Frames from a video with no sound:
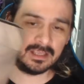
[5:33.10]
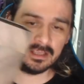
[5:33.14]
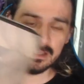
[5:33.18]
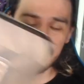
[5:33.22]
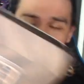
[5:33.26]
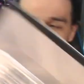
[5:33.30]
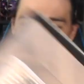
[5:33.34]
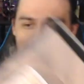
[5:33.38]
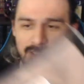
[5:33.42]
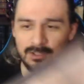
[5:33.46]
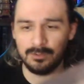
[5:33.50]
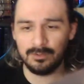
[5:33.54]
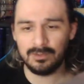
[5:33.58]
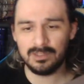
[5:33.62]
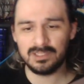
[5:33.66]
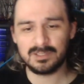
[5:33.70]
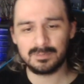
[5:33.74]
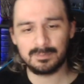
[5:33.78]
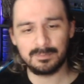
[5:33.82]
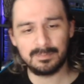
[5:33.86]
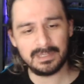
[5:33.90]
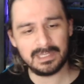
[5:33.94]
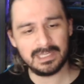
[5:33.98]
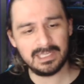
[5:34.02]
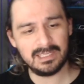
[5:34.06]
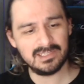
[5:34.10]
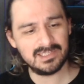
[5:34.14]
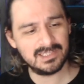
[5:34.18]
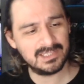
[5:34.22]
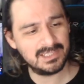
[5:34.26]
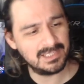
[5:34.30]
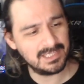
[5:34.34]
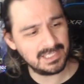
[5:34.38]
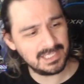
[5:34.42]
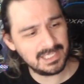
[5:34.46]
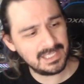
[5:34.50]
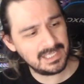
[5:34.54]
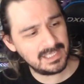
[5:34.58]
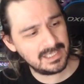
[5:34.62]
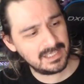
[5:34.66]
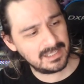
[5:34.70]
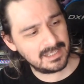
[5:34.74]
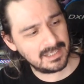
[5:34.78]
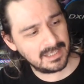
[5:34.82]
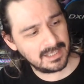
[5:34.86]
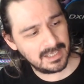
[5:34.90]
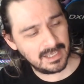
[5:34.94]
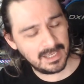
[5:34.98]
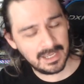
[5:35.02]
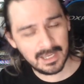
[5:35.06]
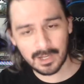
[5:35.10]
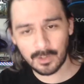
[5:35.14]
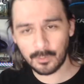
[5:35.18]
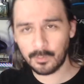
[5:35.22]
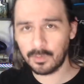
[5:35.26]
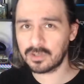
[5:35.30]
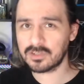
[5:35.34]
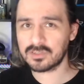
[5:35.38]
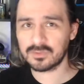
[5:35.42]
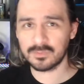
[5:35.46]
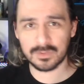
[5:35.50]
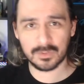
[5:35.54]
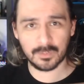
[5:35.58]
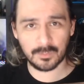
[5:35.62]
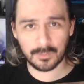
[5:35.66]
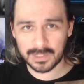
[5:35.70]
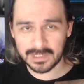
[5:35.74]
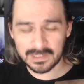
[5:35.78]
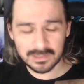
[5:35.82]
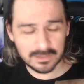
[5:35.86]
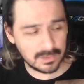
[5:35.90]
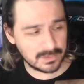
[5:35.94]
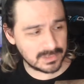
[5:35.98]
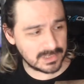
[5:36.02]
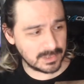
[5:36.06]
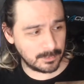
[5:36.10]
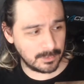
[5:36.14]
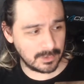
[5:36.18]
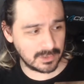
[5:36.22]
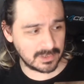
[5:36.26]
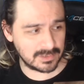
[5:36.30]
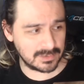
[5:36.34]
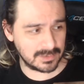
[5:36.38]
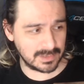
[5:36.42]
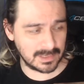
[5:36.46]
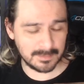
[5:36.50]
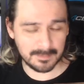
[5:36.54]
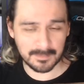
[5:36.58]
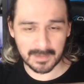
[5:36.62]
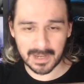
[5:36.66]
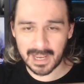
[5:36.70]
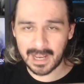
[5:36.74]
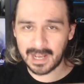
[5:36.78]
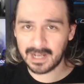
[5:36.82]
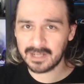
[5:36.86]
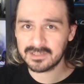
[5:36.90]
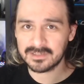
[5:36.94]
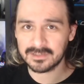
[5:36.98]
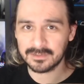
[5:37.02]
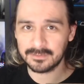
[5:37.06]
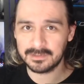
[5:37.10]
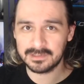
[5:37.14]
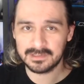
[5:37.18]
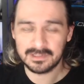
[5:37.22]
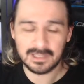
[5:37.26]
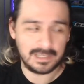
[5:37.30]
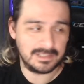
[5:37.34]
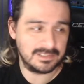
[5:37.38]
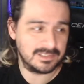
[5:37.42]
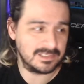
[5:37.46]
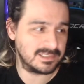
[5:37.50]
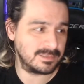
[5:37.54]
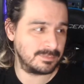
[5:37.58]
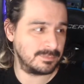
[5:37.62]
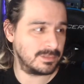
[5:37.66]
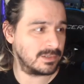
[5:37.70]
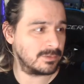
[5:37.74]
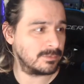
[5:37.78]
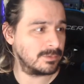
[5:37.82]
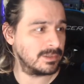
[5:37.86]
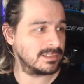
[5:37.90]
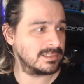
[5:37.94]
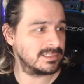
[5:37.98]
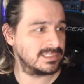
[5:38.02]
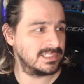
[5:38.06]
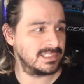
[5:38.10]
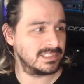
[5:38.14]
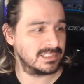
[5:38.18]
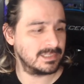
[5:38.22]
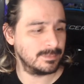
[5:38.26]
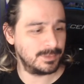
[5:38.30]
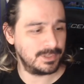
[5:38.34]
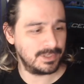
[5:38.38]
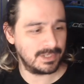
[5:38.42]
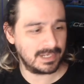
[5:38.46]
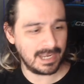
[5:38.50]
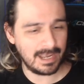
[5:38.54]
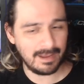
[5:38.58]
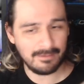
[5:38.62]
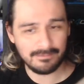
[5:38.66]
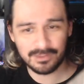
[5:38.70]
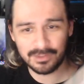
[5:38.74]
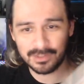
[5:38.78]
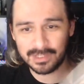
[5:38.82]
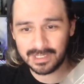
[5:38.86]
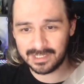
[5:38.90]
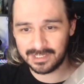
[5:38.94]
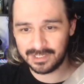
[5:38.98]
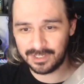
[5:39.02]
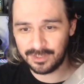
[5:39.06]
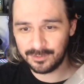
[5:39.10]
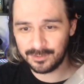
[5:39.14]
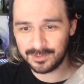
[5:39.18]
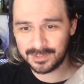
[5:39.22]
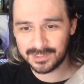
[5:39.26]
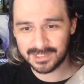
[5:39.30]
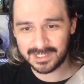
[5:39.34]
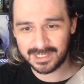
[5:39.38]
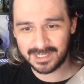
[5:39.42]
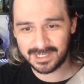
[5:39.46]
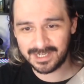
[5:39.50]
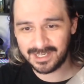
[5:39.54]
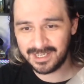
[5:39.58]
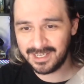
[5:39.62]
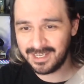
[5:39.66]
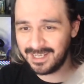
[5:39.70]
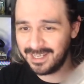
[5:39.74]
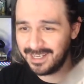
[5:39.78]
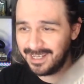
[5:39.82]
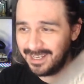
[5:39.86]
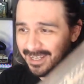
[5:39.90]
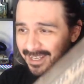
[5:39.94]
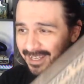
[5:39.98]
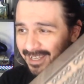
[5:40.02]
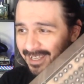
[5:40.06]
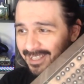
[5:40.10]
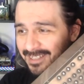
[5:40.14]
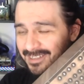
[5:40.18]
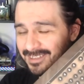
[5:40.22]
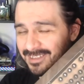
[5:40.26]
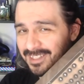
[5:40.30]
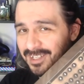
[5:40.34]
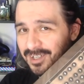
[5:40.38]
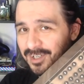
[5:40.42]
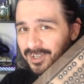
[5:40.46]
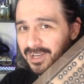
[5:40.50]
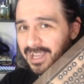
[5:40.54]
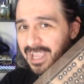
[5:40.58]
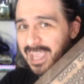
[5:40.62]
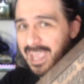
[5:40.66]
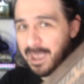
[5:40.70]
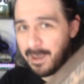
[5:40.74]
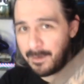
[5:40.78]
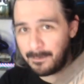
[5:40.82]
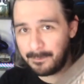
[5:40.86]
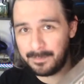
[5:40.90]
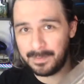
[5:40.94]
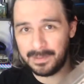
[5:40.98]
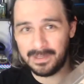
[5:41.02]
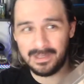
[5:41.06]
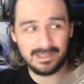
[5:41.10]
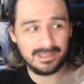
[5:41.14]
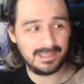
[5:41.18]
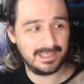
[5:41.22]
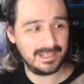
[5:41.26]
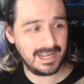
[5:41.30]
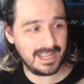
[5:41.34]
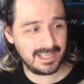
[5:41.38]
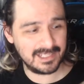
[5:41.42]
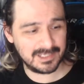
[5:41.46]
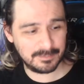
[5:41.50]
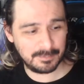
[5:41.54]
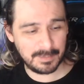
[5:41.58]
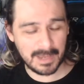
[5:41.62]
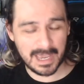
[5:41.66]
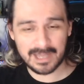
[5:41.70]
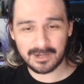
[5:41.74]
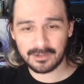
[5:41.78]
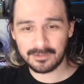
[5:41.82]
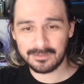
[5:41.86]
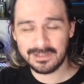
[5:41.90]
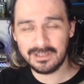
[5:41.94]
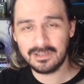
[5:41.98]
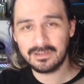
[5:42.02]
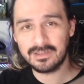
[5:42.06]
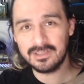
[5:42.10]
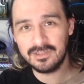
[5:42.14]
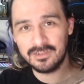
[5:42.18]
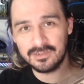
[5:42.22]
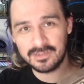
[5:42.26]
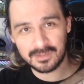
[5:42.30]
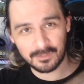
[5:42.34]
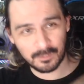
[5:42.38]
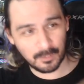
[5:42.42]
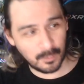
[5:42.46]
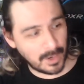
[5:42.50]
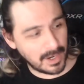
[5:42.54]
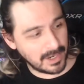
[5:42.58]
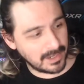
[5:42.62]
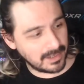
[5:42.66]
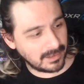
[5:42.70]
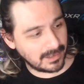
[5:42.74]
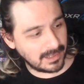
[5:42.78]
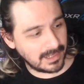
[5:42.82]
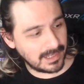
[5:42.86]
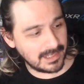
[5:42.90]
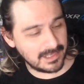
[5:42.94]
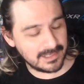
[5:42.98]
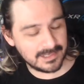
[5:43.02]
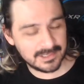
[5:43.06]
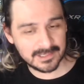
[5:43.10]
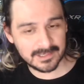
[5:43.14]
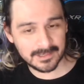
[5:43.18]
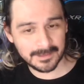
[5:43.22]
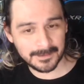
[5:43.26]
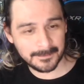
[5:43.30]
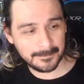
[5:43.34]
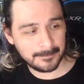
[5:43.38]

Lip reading: USB-C. It works with Windows, it works with Mac, so it doesn't matter what system you have, you can use it. They're epic. It has battery, you can use it wireless.